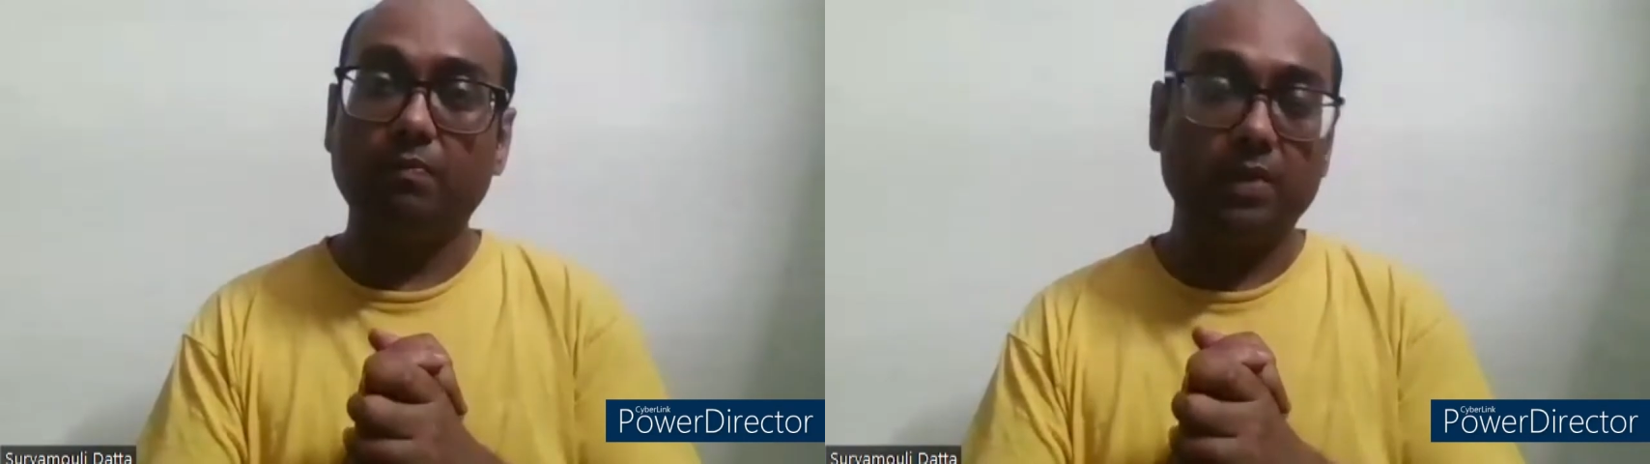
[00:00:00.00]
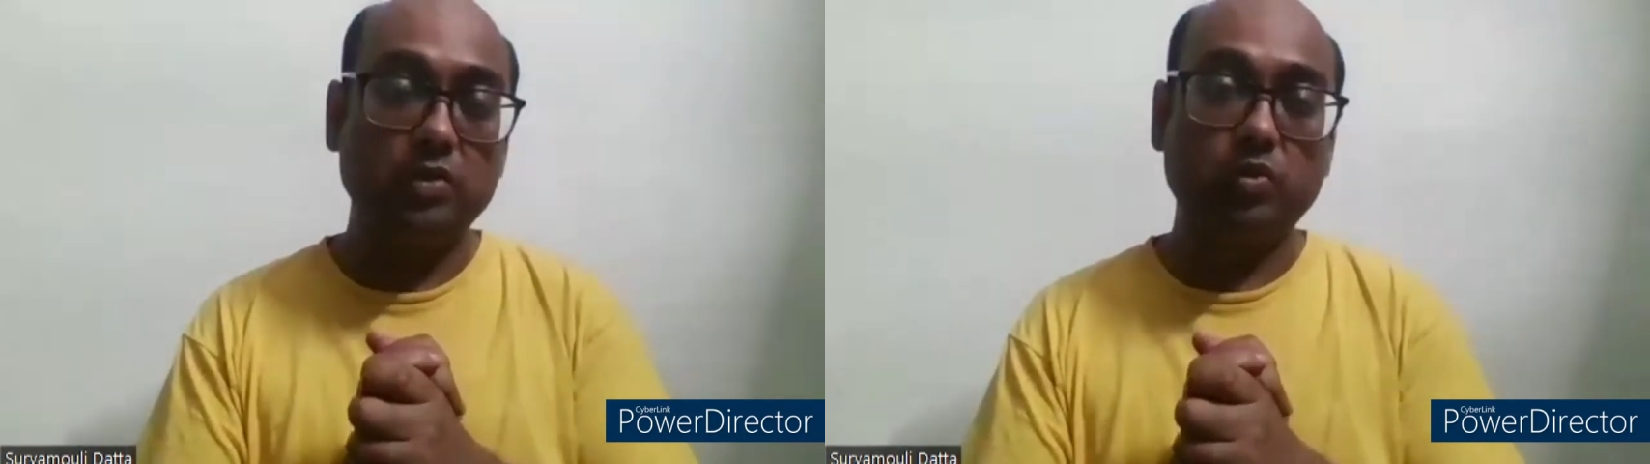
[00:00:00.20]

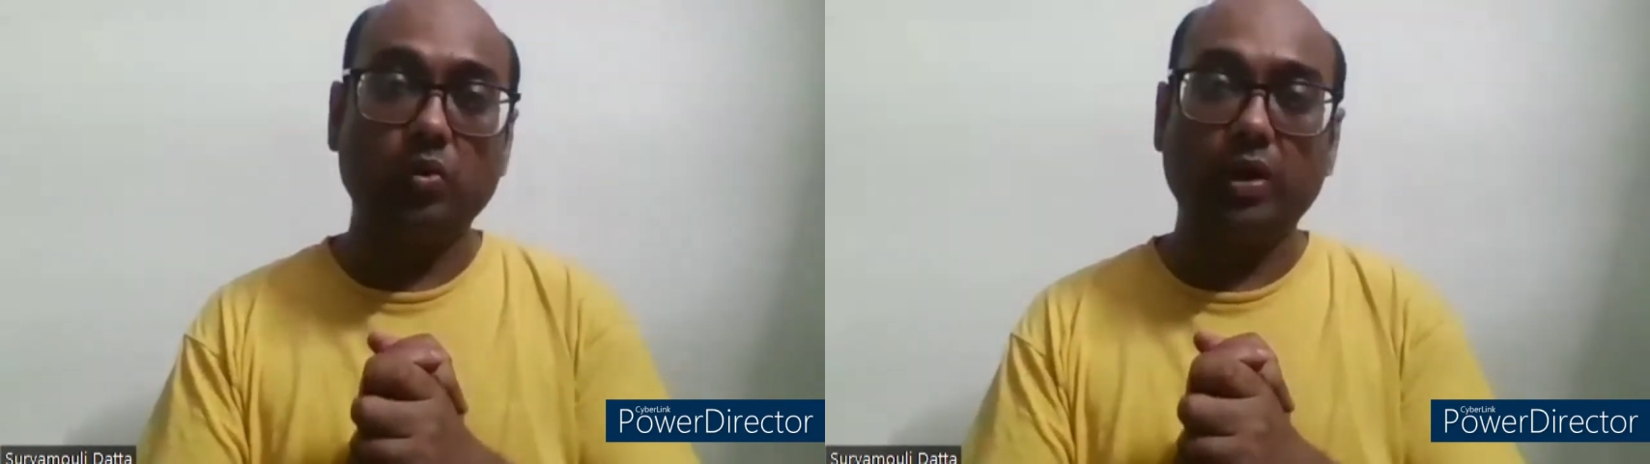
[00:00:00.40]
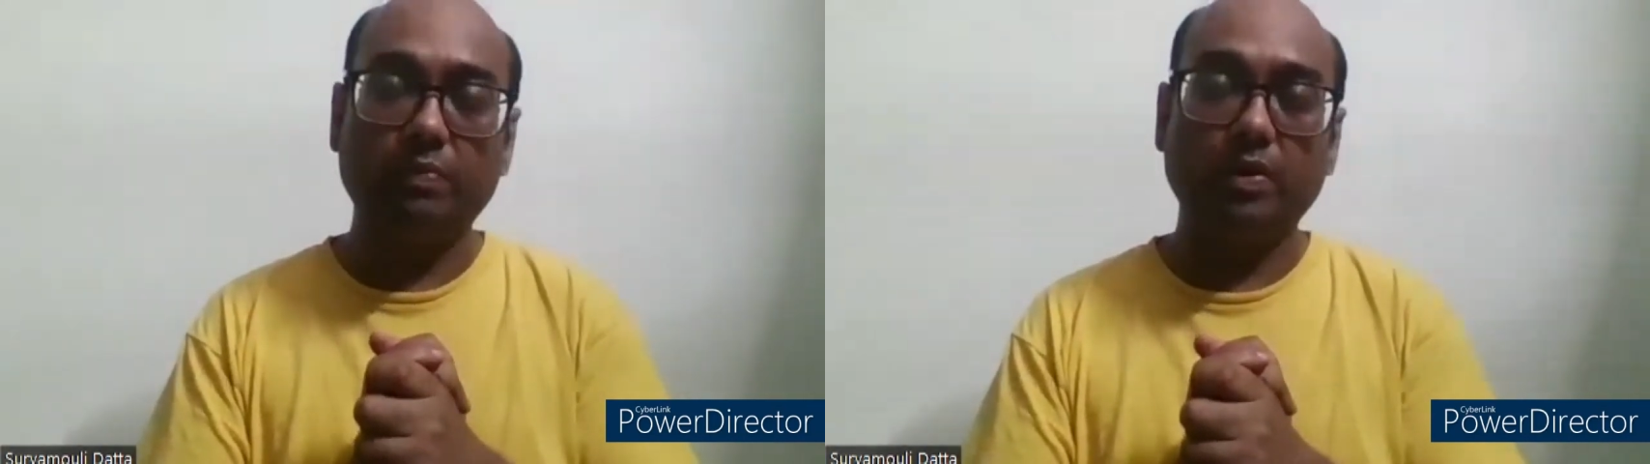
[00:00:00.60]
Please do
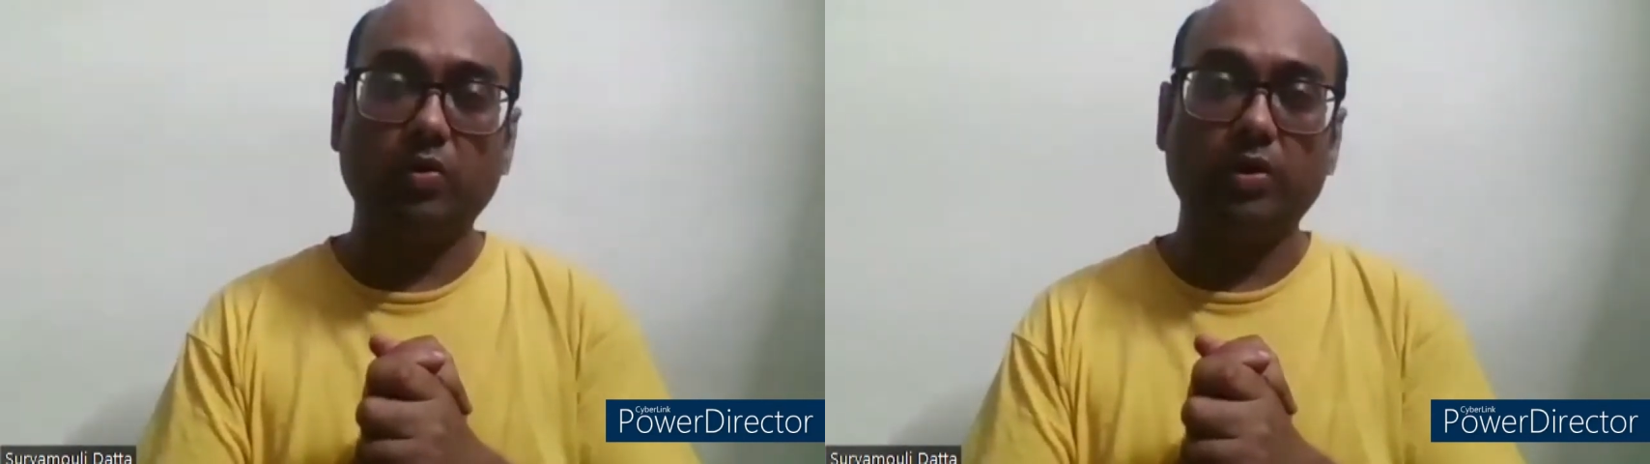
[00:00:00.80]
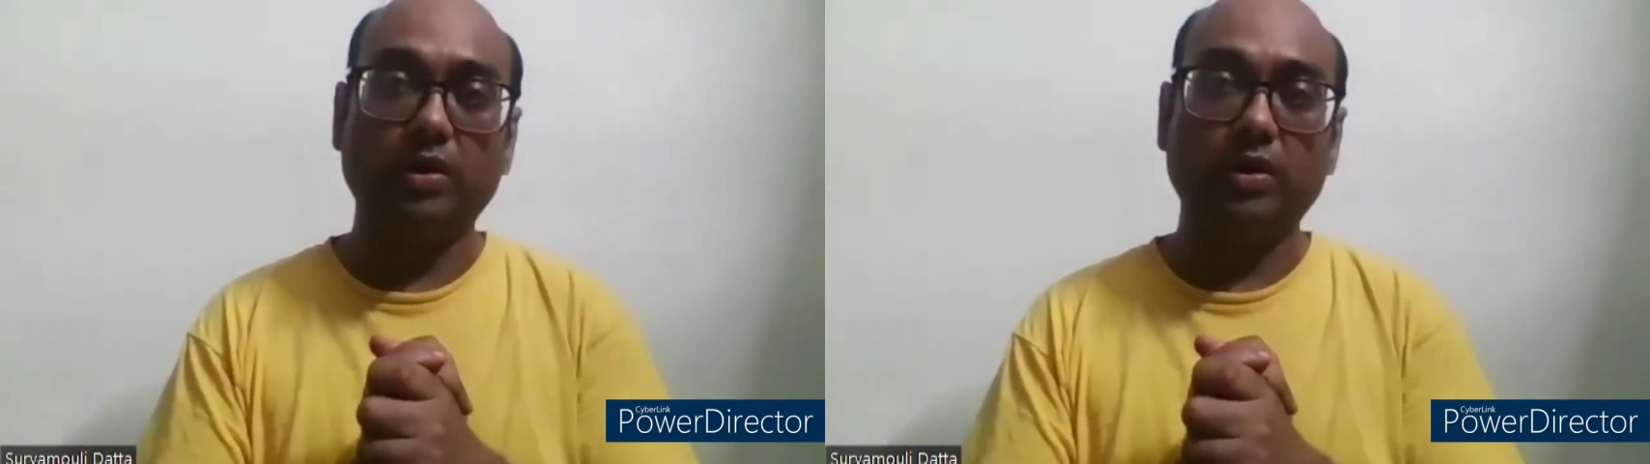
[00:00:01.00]
let me know in